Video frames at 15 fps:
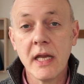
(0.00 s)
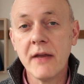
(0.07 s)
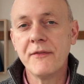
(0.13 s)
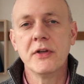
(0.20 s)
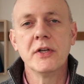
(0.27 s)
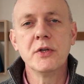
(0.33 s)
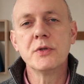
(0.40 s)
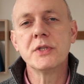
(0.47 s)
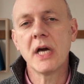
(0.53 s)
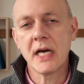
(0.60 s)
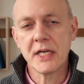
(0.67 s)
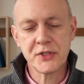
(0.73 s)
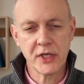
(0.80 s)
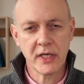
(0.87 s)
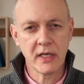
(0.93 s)
If you're new to
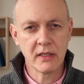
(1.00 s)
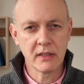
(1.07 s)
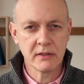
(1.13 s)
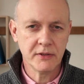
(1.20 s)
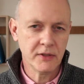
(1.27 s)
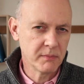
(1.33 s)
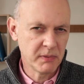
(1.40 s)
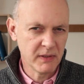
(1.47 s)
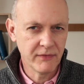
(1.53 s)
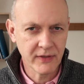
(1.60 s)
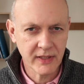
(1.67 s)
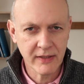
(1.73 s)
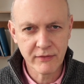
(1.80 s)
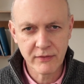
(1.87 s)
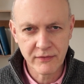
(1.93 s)
Agile, you'd be
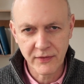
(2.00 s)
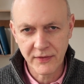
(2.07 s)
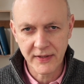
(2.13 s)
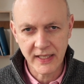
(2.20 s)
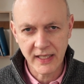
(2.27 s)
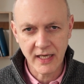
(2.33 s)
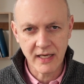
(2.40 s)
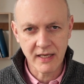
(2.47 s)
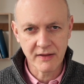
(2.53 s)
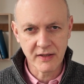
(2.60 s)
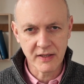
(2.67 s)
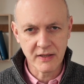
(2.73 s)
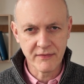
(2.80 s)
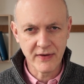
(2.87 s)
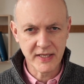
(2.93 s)
forgiven for thinking
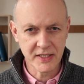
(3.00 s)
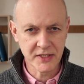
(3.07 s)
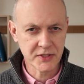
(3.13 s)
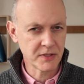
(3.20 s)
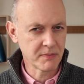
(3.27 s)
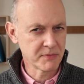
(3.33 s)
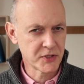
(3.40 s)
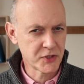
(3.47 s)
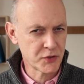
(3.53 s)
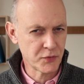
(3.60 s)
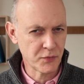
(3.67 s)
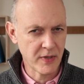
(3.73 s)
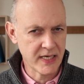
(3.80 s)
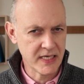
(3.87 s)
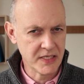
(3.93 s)
that you've entered some
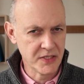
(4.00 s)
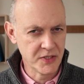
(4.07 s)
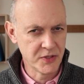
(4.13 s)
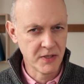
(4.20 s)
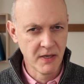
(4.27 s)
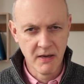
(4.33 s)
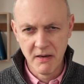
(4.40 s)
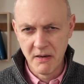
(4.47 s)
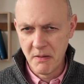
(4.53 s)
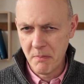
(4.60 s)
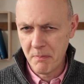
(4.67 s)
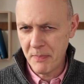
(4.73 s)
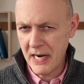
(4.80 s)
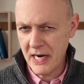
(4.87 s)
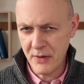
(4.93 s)
strange
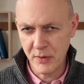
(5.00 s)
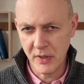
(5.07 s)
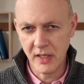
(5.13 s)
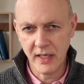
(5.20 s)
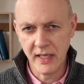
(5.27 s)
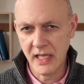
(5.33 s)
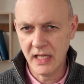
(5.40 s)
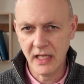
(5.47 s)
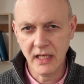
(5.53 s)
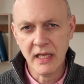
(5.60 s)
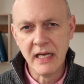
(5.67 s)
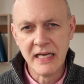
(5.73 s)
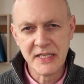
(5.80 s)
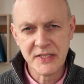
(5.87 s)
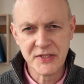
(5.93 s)
parallel
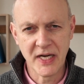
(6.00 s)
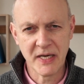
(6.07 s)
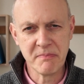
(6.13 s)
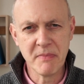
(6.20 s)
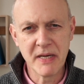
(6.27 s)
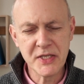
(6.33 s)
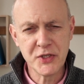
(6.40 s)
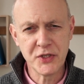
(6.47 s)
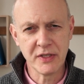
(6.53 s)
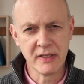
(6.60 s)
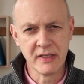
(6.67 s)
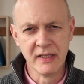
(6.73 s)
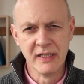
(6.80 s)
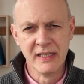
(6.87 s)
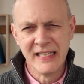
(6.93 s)

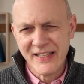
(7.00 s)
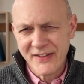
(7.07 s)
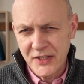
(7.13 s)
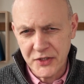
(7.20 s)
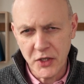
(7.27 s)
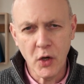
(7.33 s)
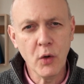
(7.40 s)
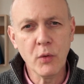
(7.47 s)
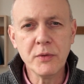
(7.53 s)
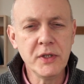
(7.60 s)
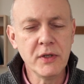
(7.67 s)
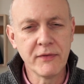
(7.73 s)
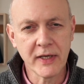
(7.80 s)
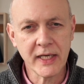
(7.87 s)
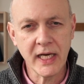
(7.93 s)
dimension. There's a whole
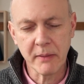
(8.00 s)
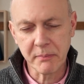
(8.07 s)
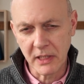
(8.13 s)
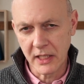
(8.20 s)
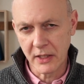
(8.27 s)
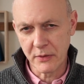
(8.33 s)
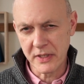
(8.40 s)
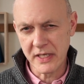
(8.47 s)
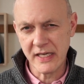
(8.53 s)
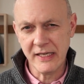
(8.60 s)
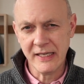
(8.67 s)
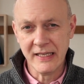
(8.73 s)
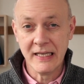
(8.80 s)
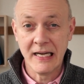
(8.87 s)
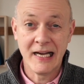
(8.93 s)
new vocabulary,
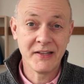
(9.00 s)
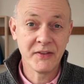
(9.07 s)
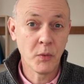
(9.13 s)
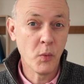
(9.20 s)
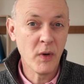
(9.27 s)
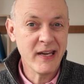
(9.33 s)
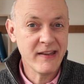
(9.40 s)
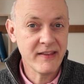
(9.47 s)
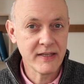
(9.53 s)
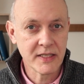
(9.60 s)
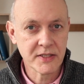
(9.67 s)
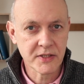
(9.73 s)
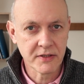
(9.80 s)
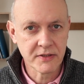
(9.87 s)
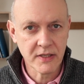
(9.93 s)
and the way
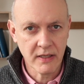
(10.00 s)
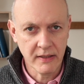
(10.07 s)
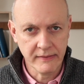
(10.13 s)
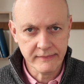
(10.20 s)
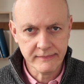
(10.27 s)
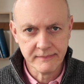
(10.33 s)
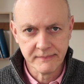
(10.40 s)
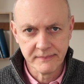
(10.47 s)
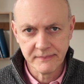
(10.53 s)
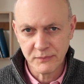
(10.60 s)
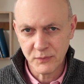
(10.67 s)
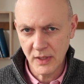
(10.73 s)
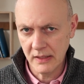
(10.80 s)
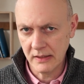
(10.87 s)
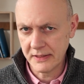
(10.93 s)
things are done,
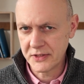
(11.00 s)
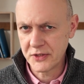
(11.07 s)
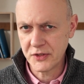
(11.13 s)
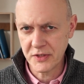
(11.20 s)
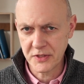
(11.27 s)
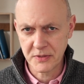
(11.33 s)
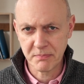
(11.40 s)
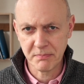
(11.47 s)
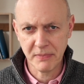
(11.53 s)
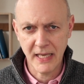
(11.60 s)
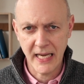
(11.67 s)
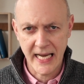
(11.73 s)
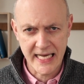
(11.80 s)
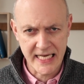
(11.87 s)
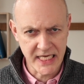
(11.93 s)
well, it's just
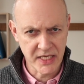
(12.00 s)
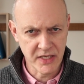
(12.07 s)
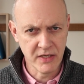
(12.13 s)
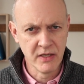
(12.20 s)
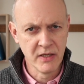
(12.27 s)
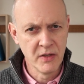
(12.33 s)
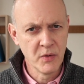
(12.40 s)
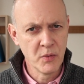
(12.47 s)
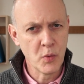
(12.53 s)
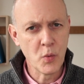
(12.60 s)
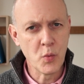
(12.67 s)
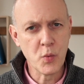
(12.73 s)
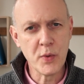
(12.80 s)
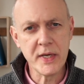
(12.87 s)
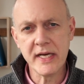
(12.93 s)
plain
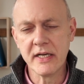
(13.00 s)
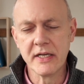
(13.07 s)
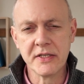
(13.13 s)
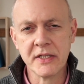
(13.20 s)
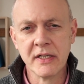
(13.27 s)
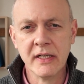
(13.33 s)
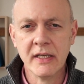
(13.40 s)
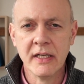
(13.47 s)
weird.